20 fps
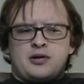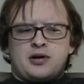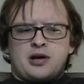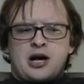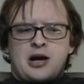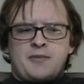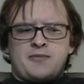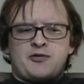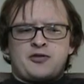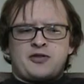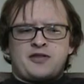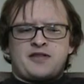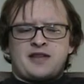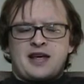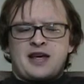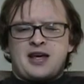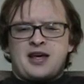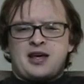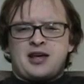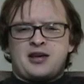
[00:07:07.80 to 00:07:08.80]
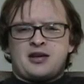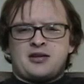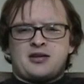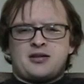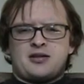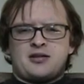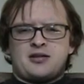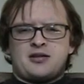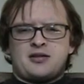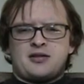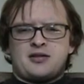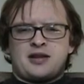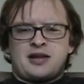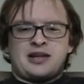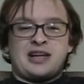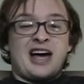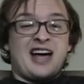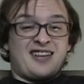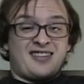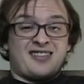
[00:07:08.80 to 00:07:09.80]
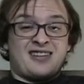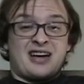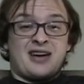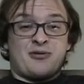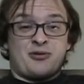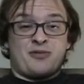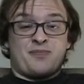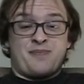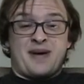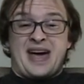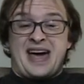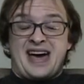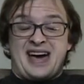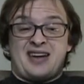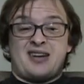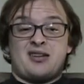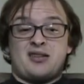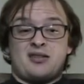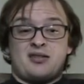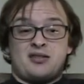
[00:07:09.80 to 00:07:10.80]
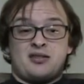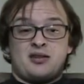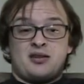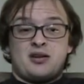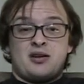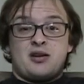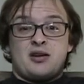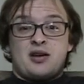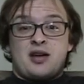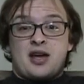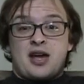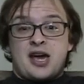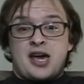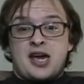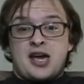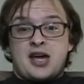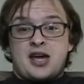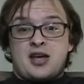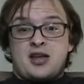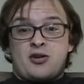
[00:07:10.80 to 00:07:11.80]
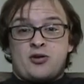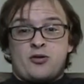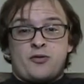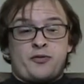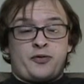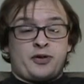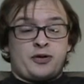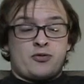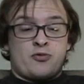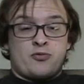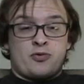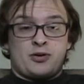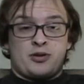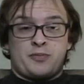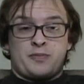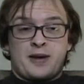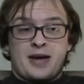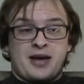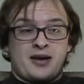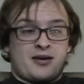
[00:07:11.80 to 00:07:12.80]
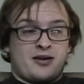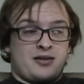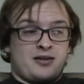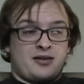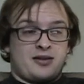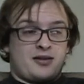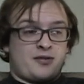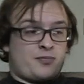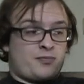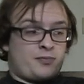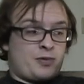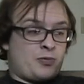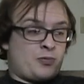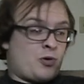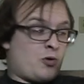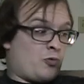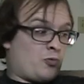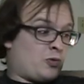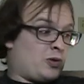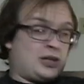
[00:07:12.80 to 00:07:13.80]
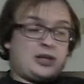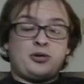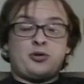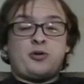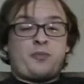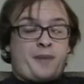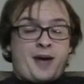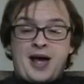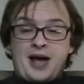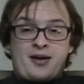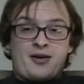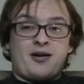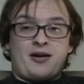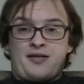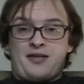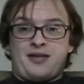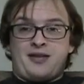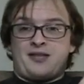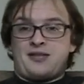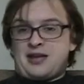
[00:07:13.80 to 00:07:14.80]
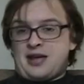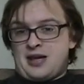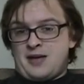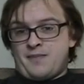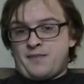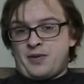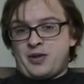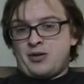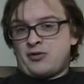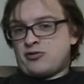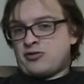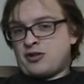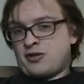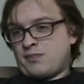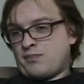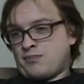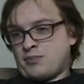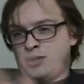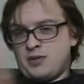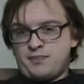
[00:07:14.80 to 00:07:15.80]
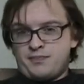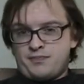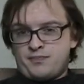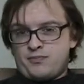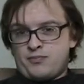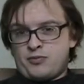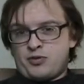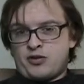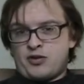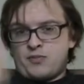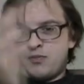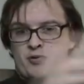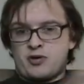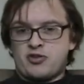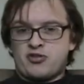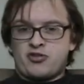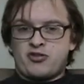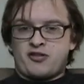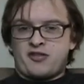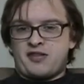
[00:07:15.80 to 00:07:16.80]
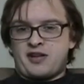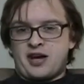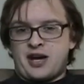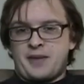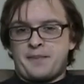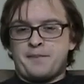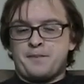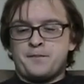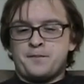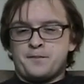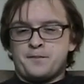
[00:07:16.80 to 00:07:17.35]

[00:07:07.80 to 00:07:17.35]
I'm just saying that last night was bad. And hopefully when we look back on this, we won't really look back on this game. We'll just brush it aside.